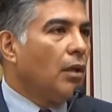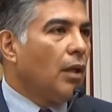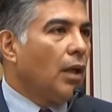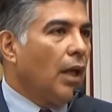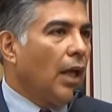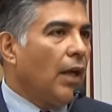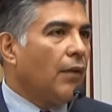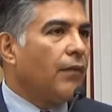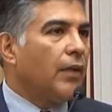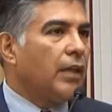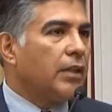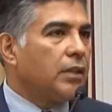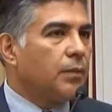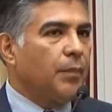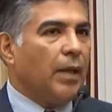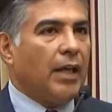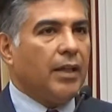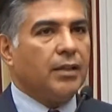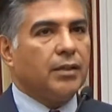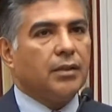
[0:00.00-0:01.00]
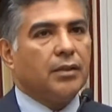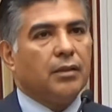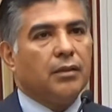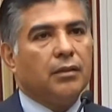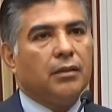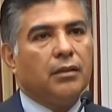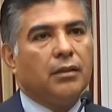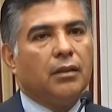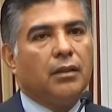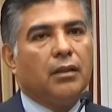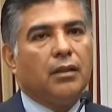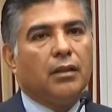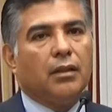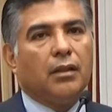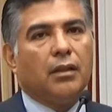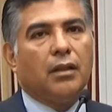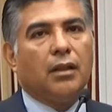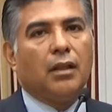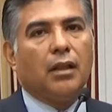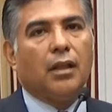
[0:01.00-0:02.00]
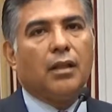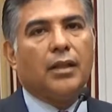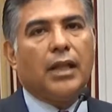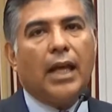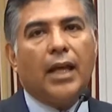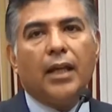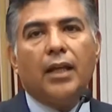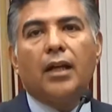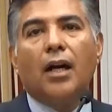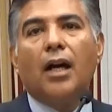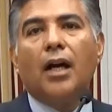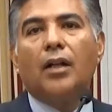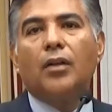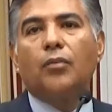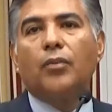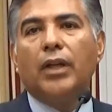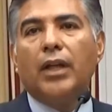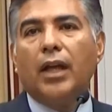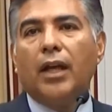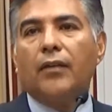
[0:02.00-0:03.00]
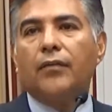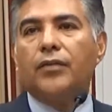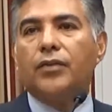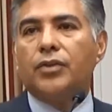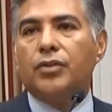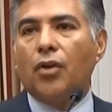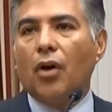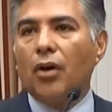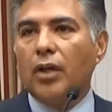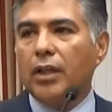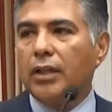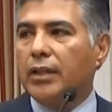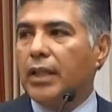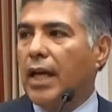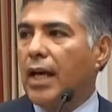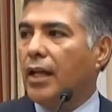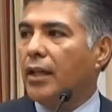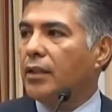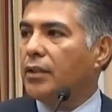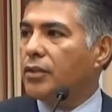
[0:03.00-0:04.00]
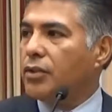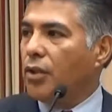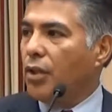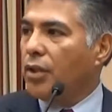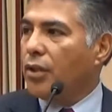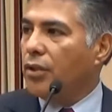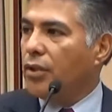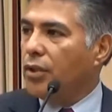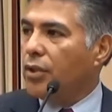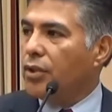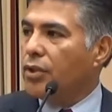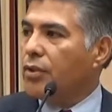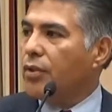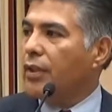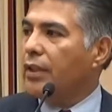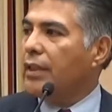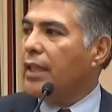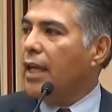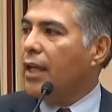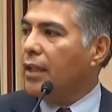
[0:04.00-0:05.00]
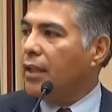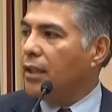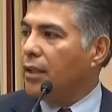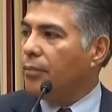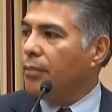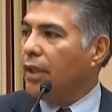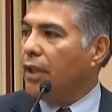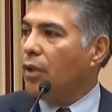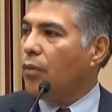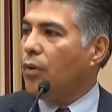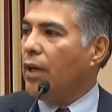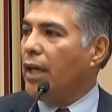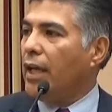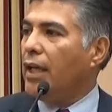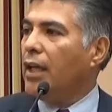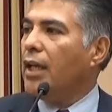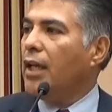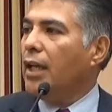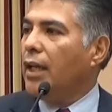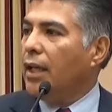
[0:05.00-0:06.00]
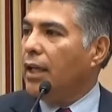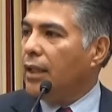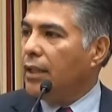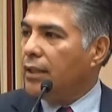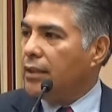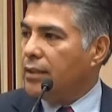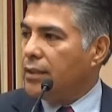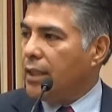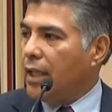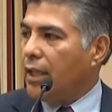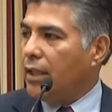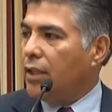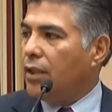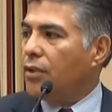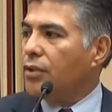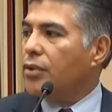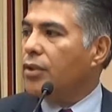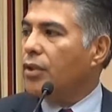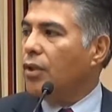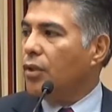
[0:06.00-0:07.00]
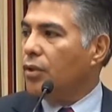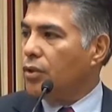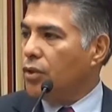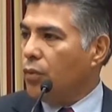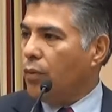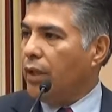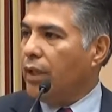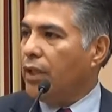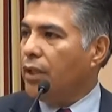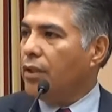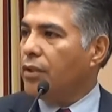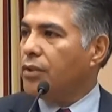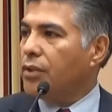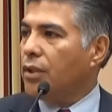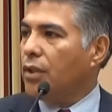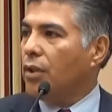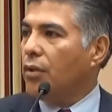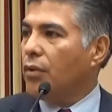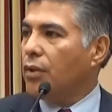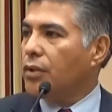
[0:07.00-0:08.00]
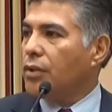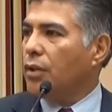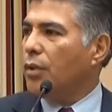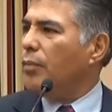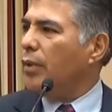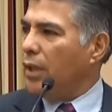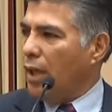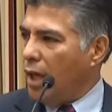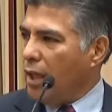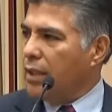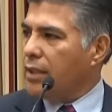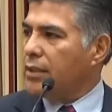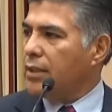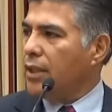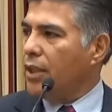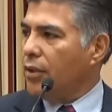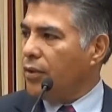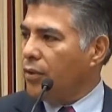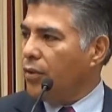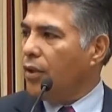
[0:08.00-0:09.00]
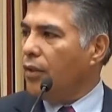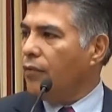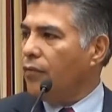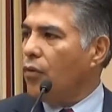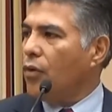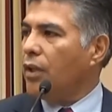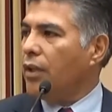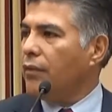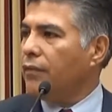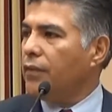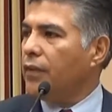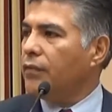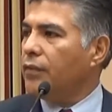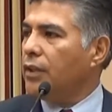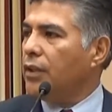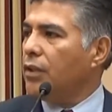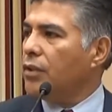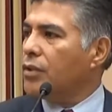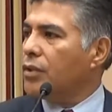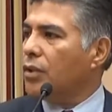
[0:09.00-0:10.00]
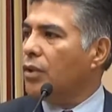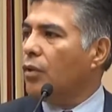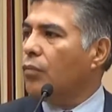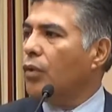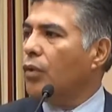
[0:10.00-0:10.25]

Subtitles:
Evidence-based. Thank God we have started nurturing that in a big way 10 years ago, 20 years ago or so. But honestly, 30, 40, and 50 years ago,